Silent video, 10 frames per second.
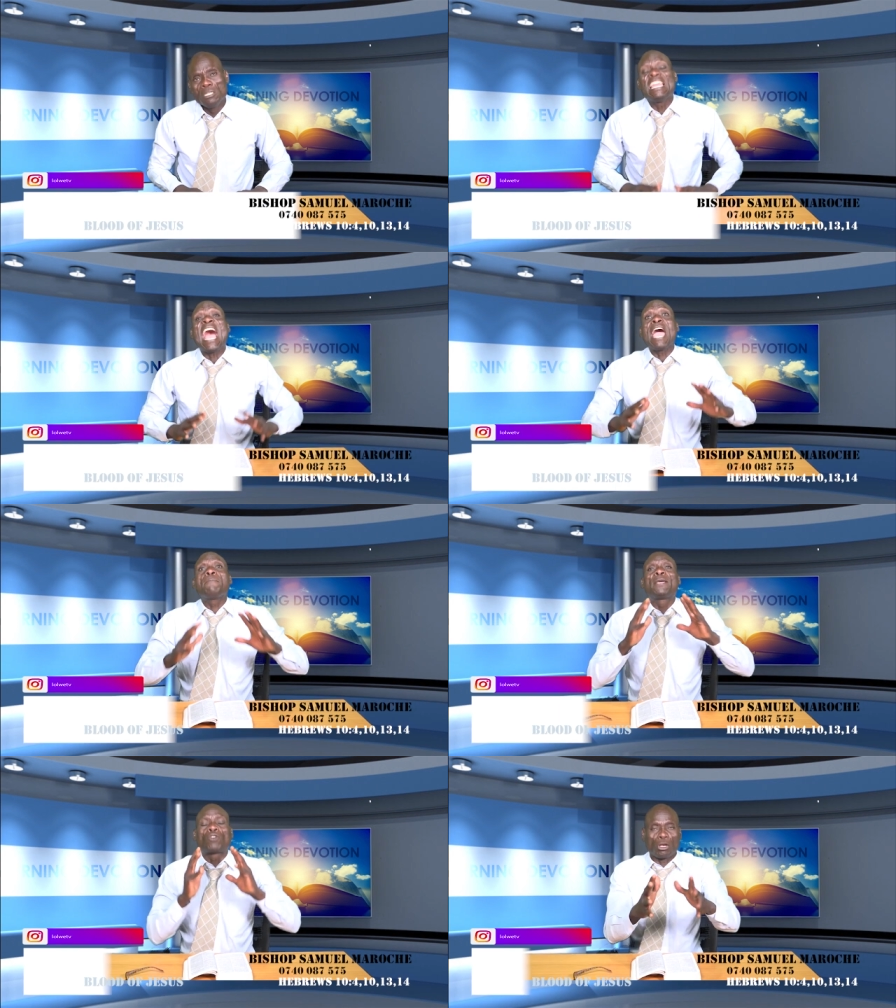
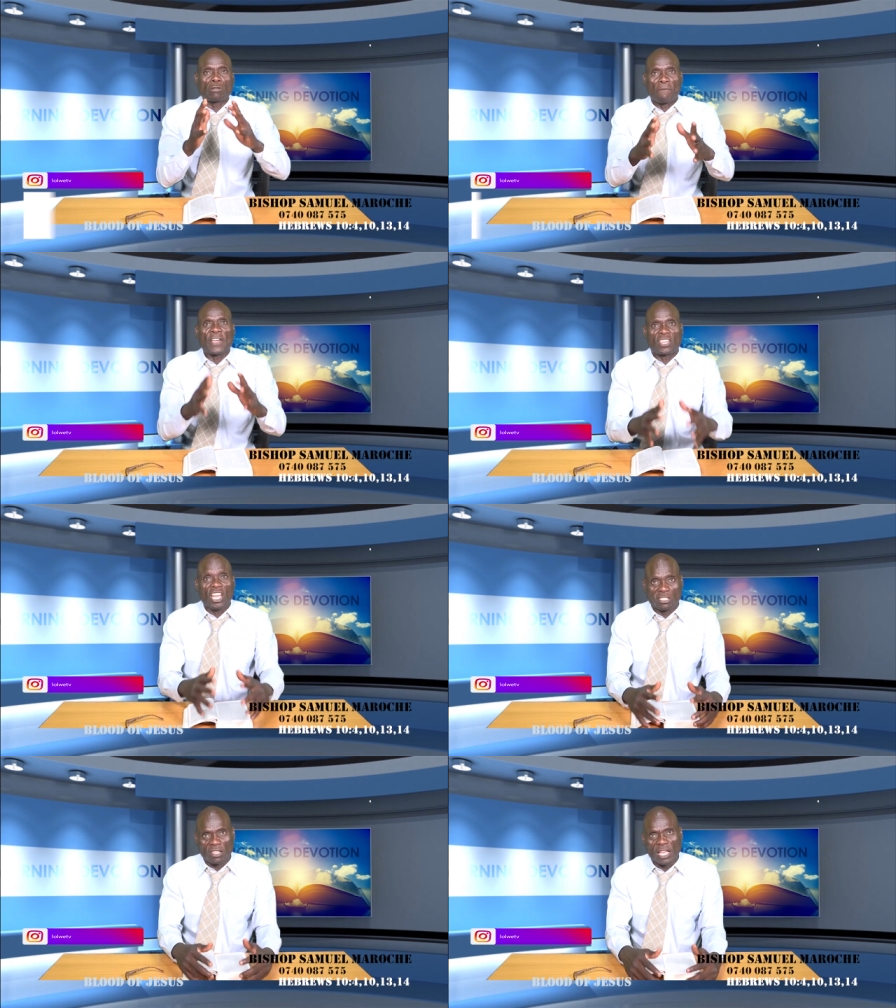die because of the
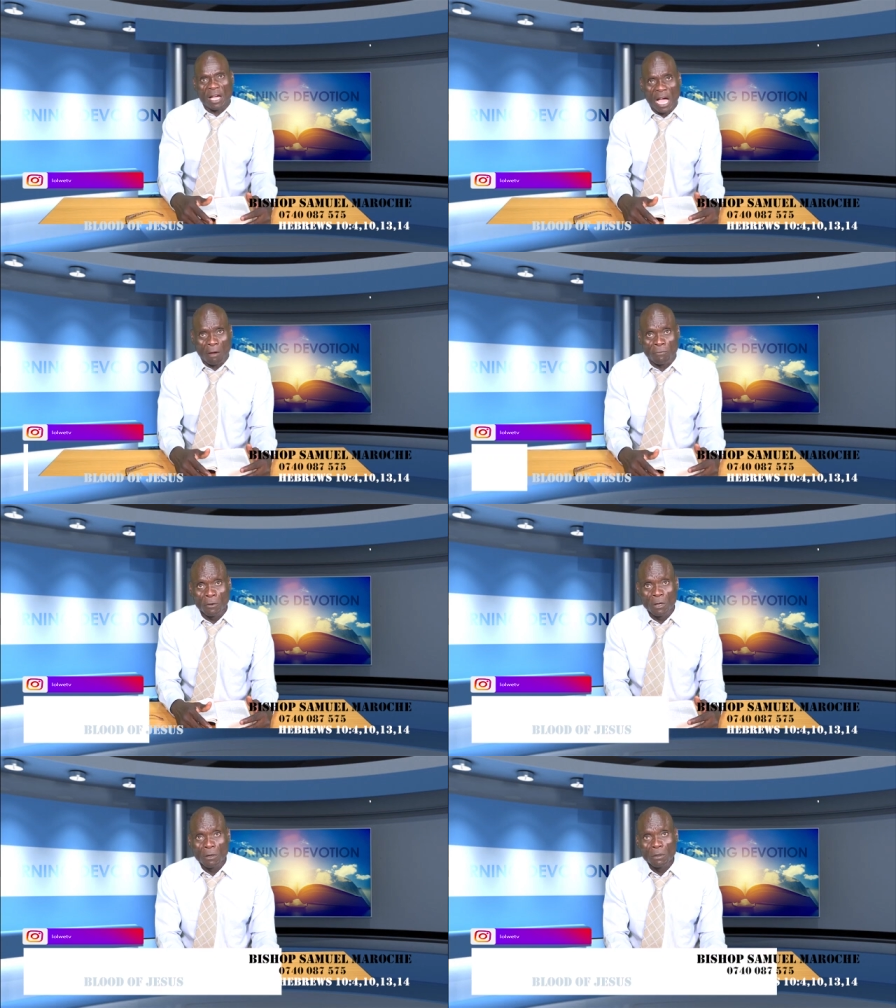guilt they have
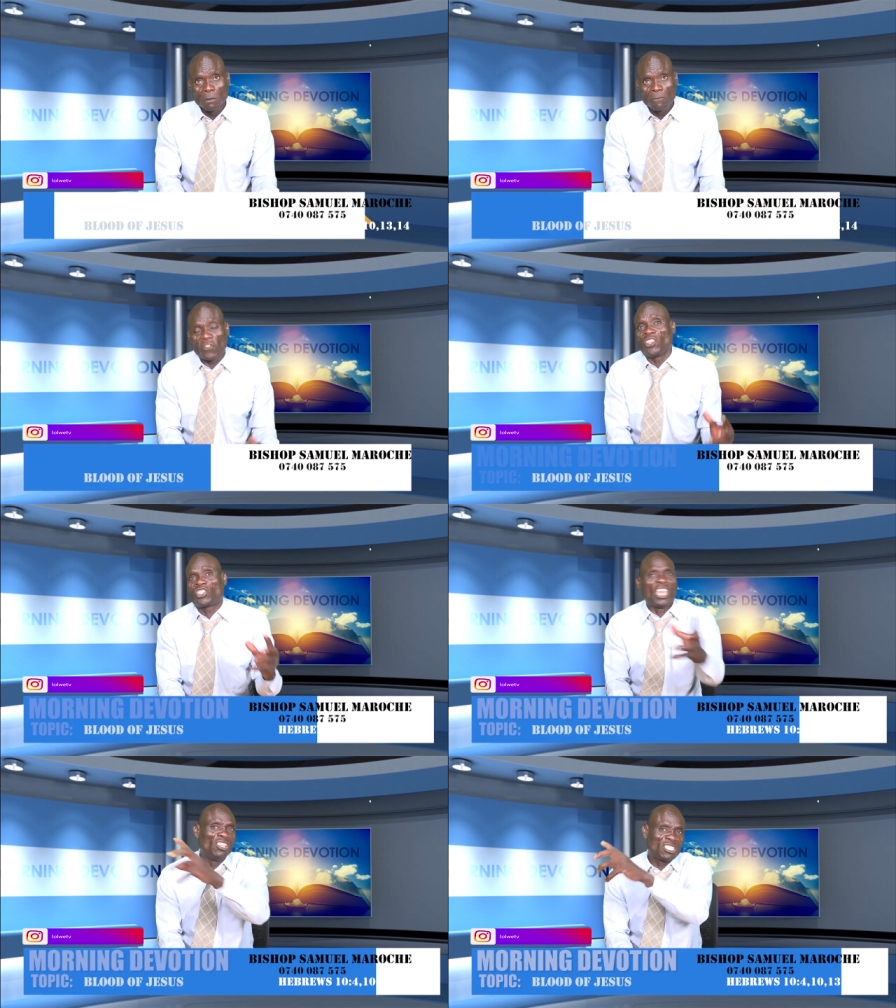for the
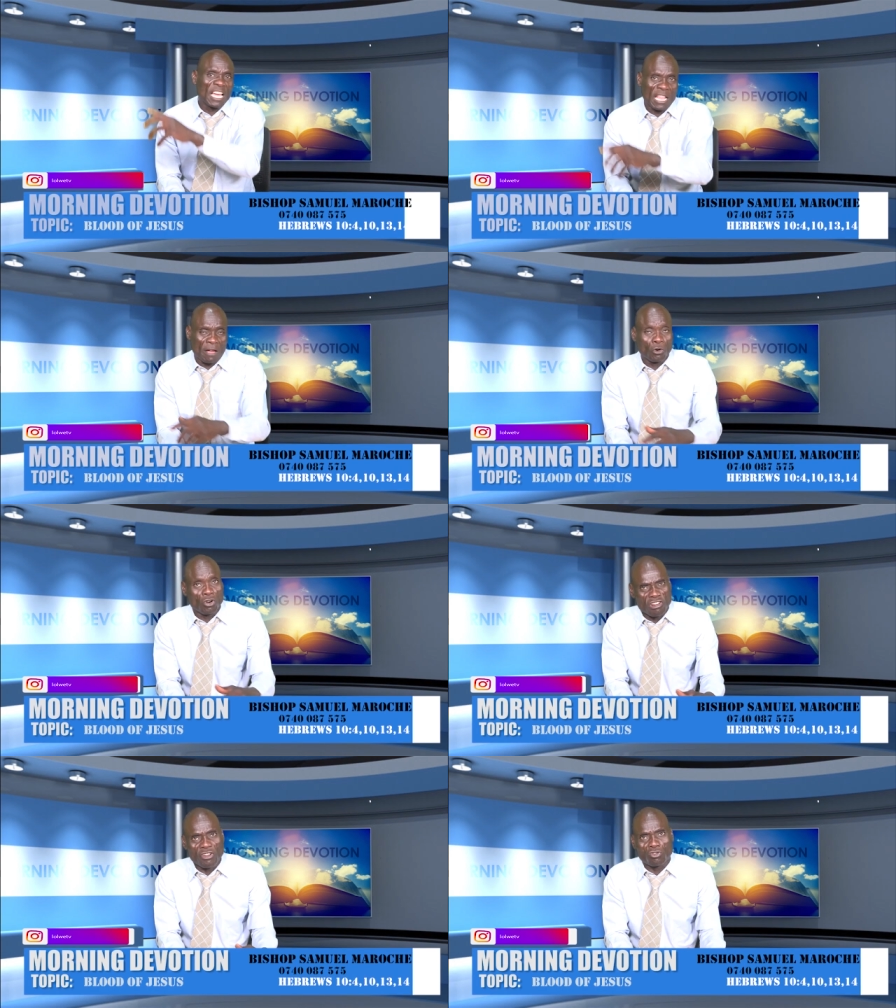sins that they have
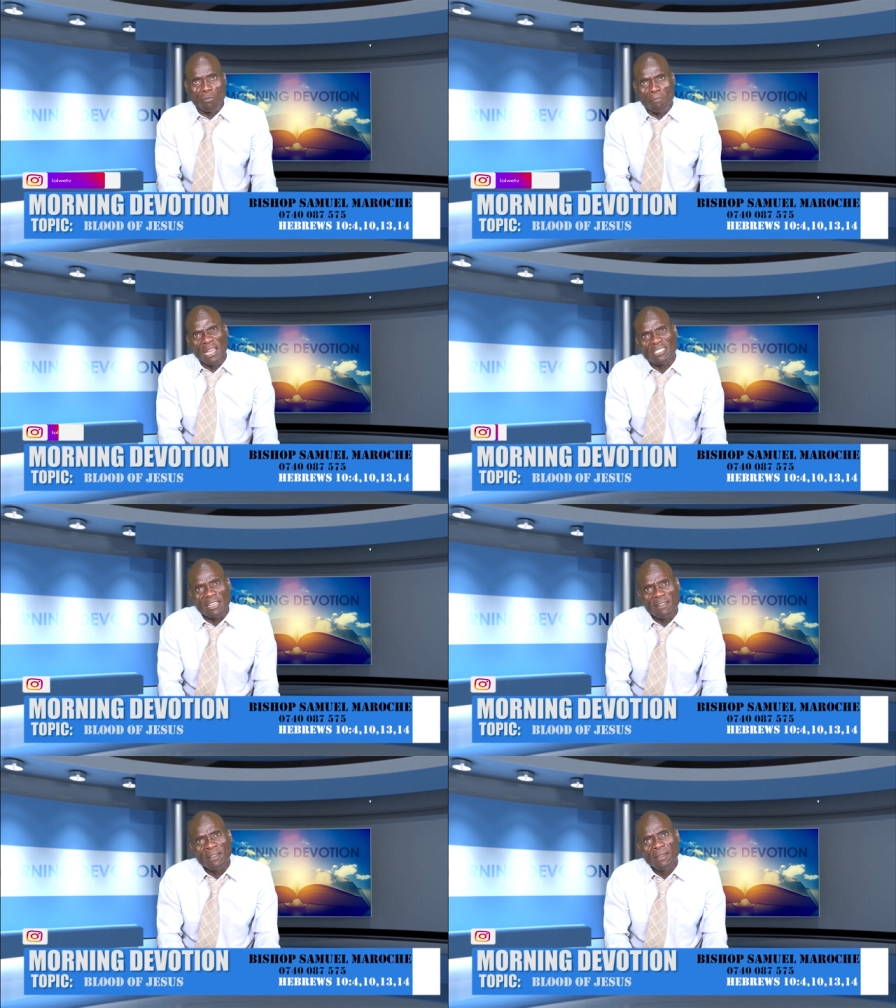already
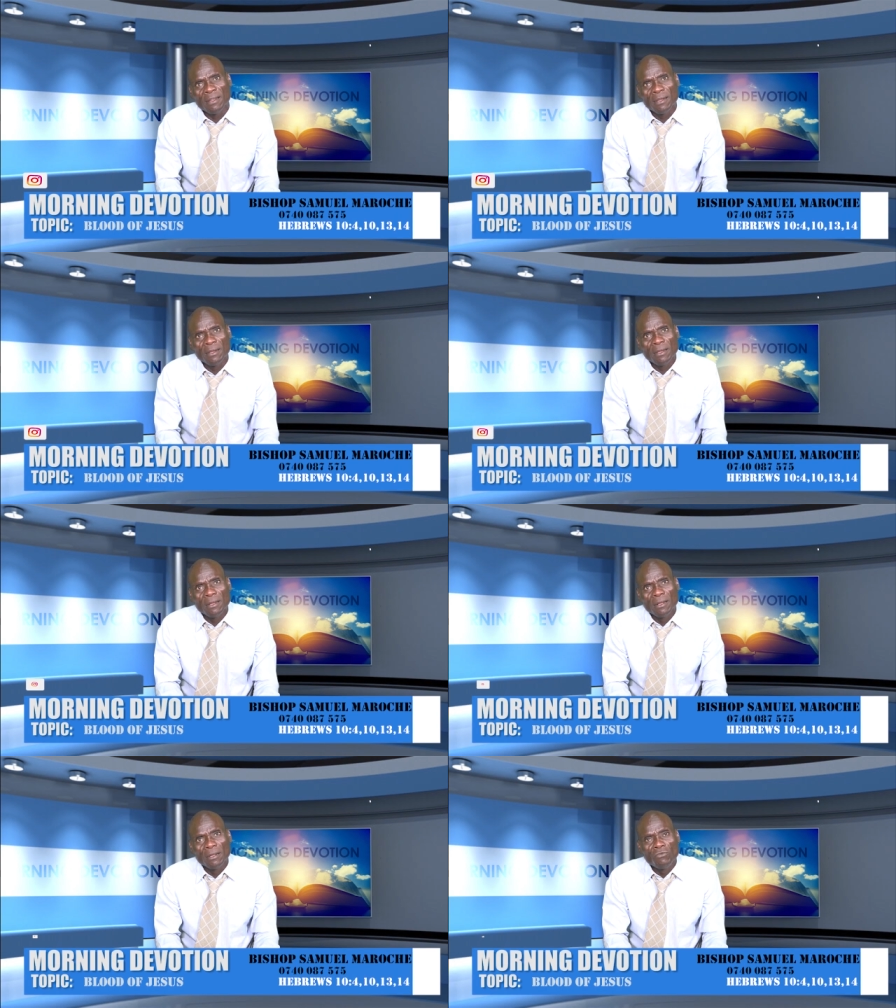committed.
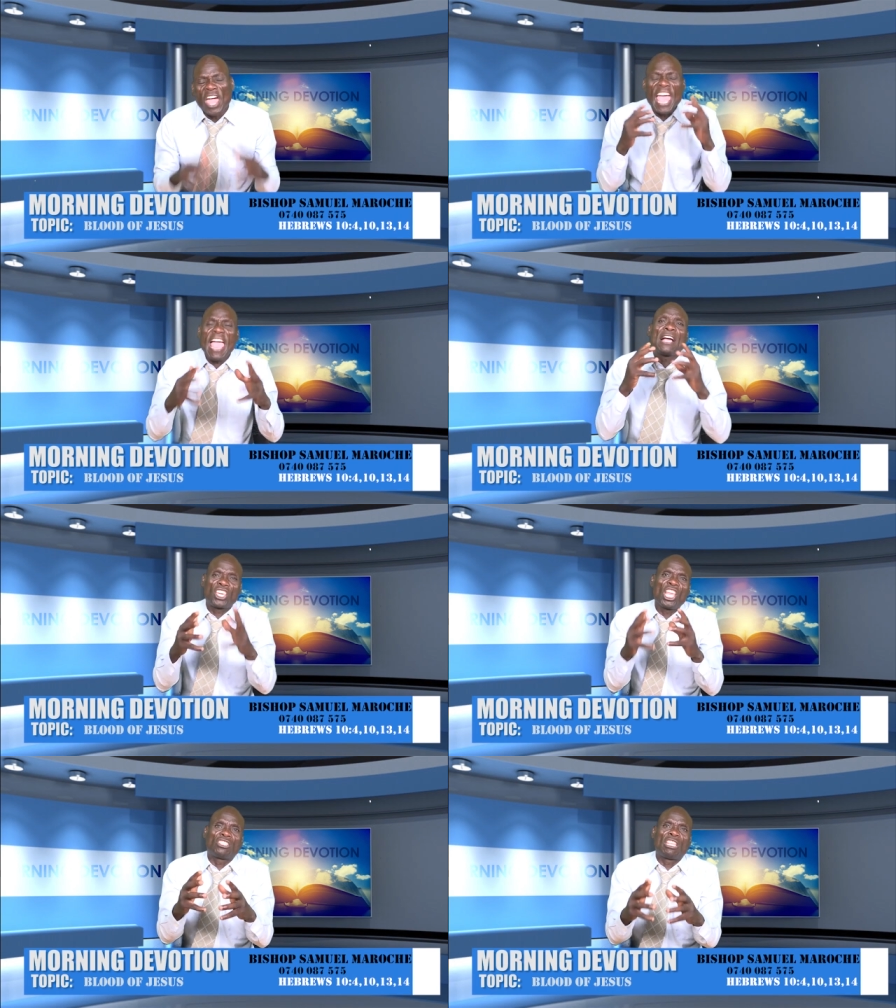They are
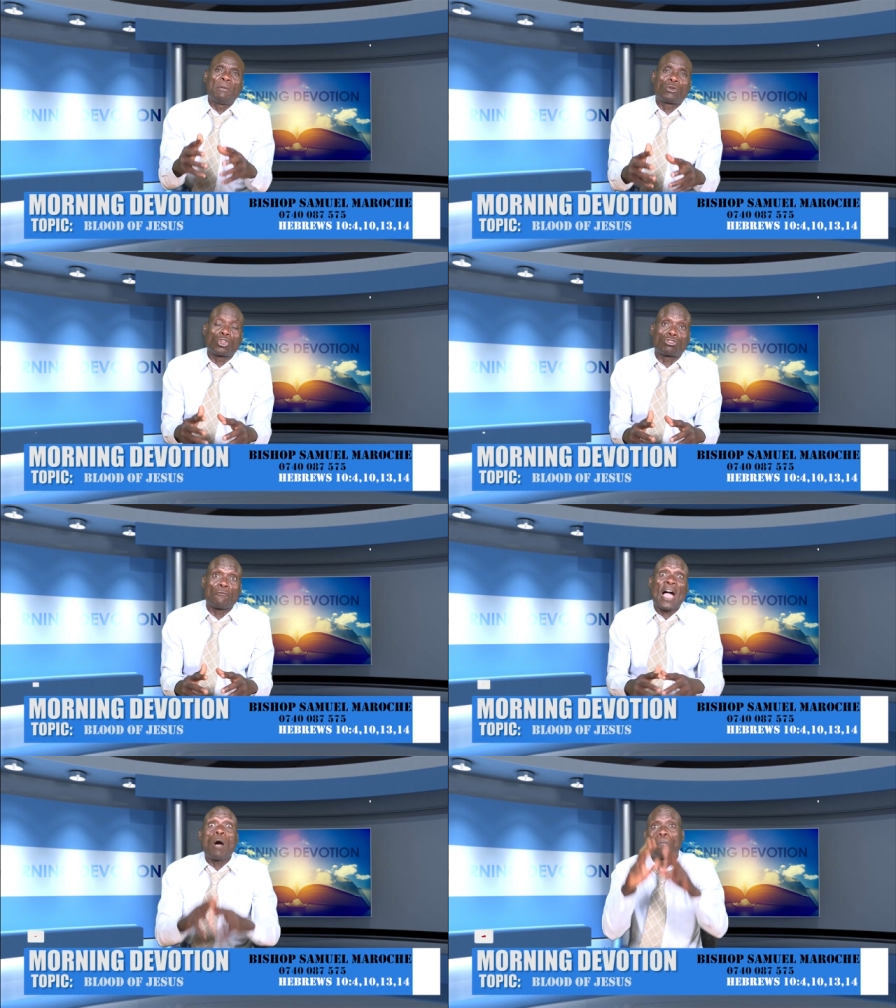guilty because of
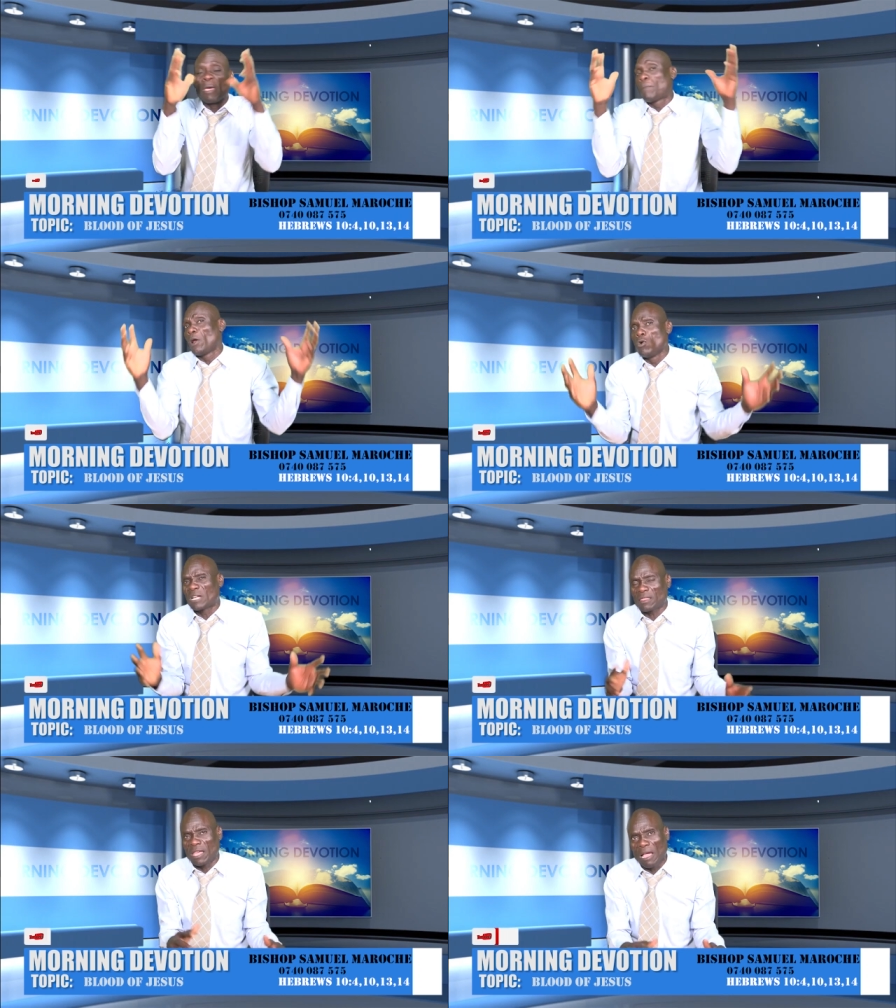how people look
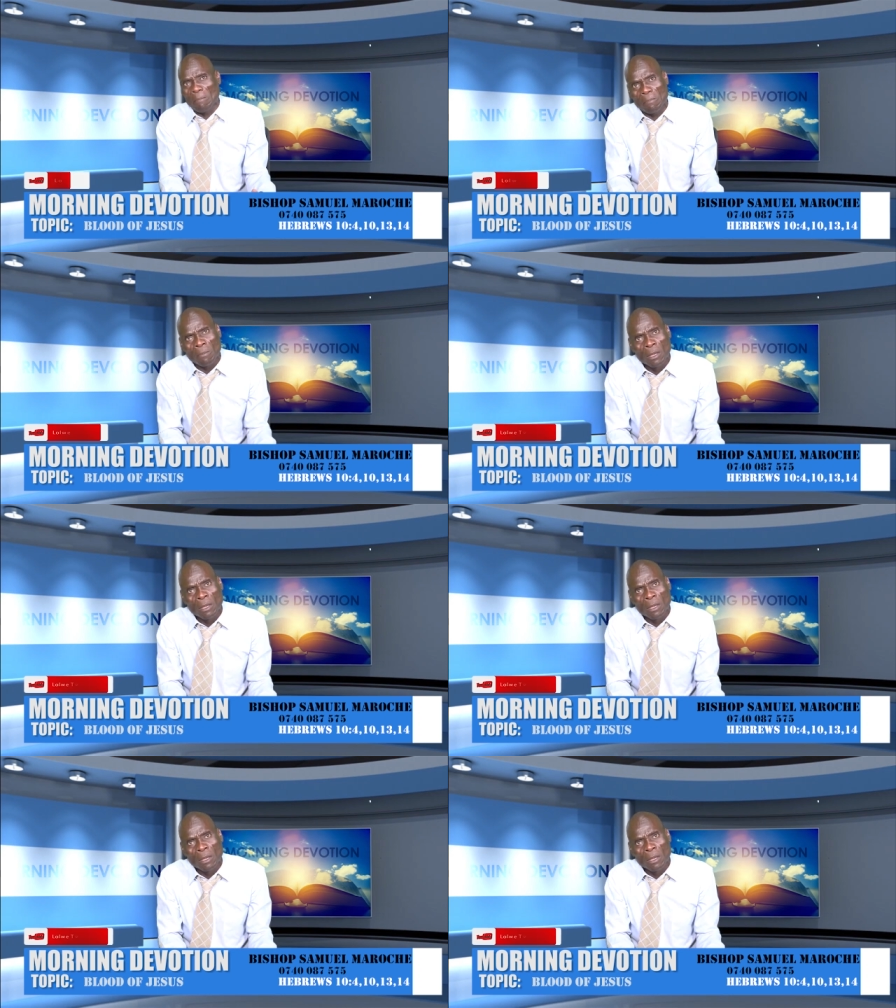at them